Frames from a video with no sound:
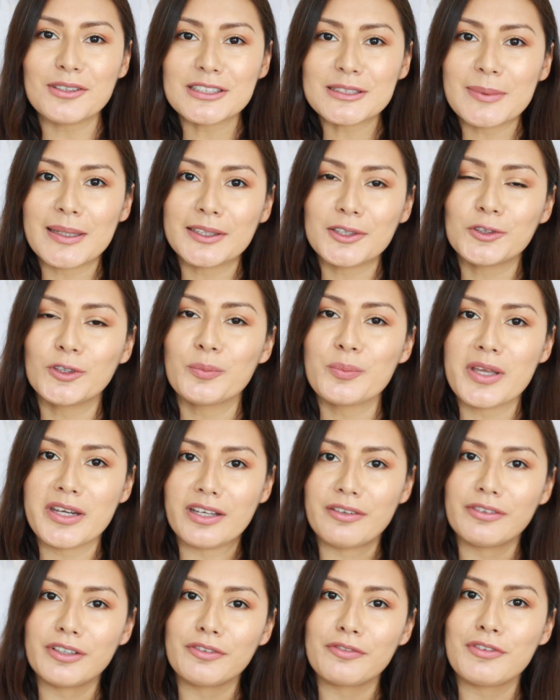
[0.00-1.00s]
was my little
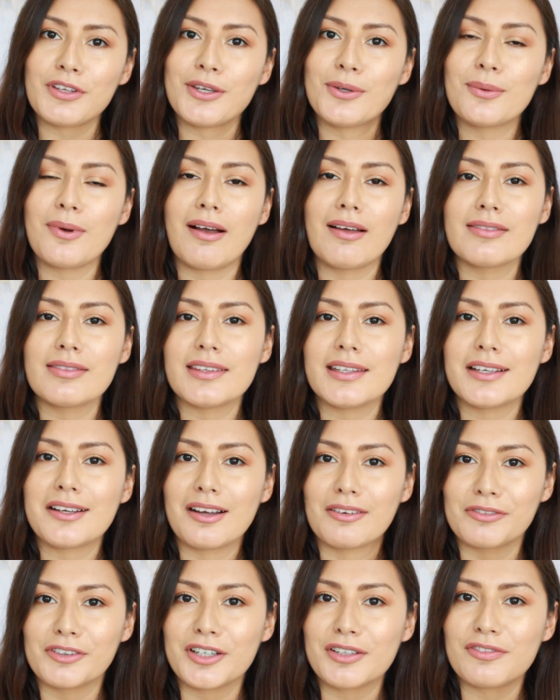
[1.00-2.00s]
mini review on the
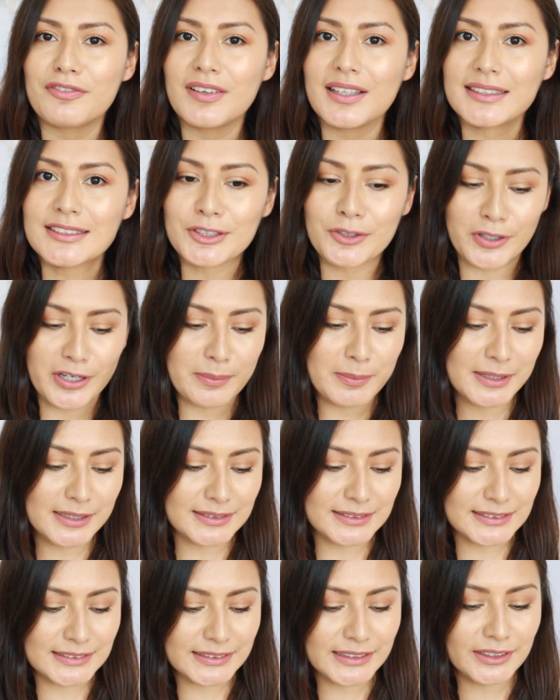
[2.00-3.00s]
Cover FX Cream
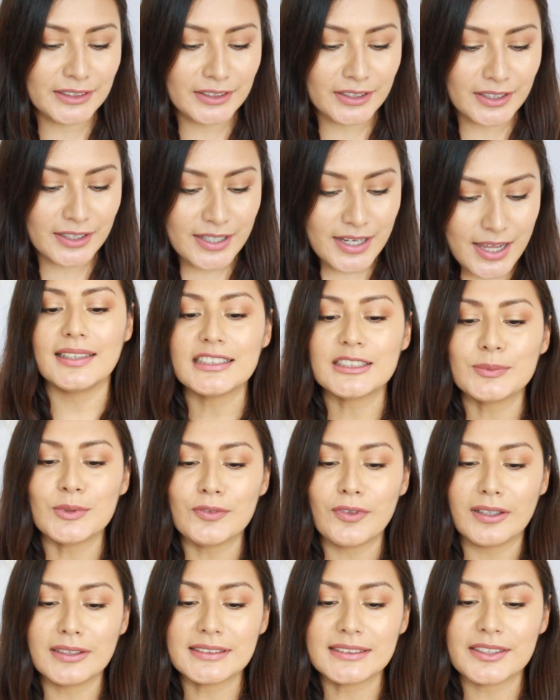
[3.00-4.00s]
Concealer. Let's
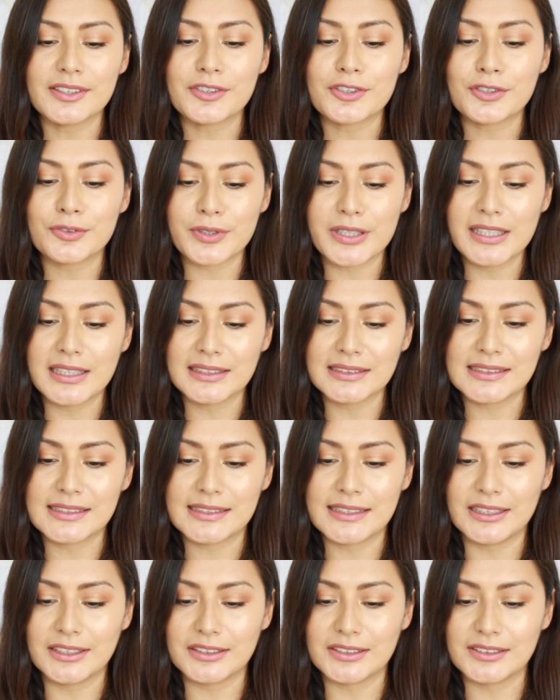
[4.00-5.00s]
move on to 3
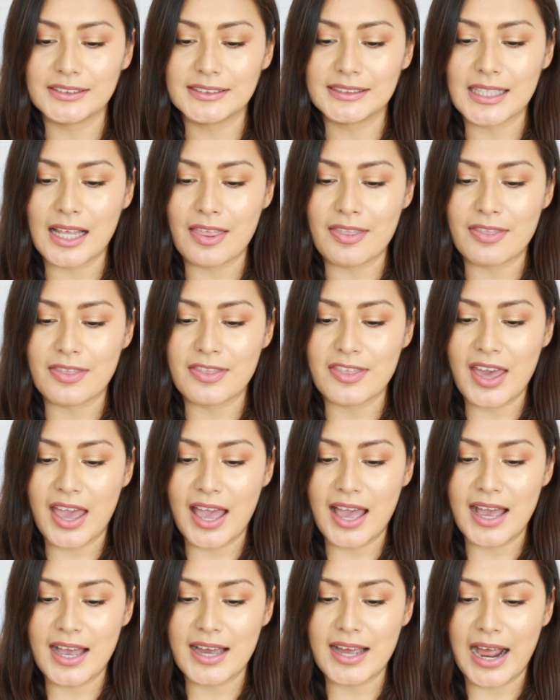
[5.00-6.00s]
concealers
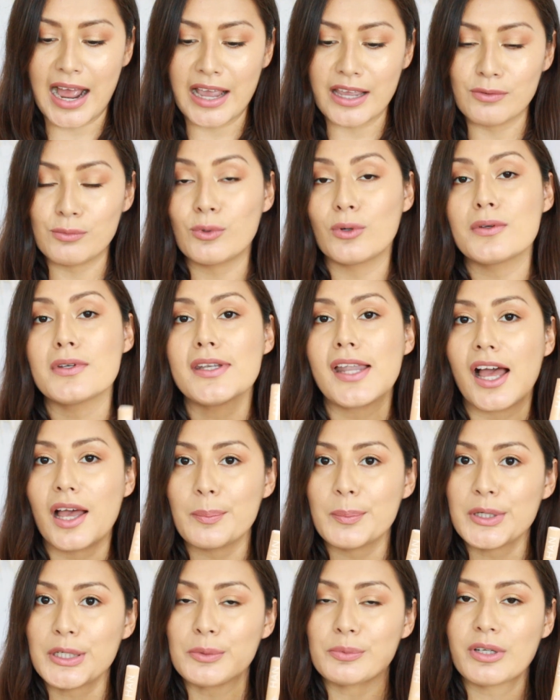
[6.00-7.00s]
that I will
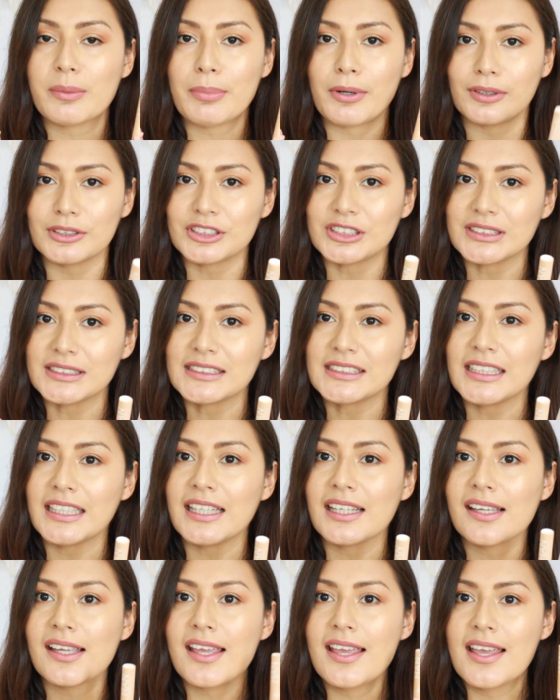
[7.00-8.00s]
not be
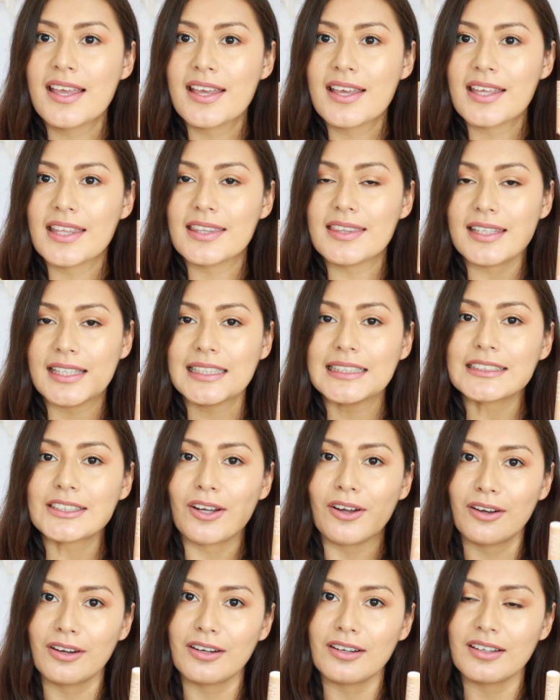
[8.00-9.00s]
repurchasing. These
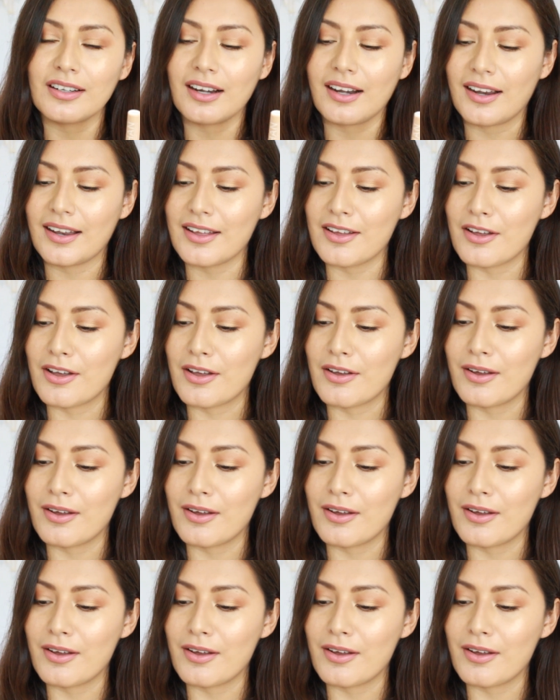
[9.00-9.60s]
are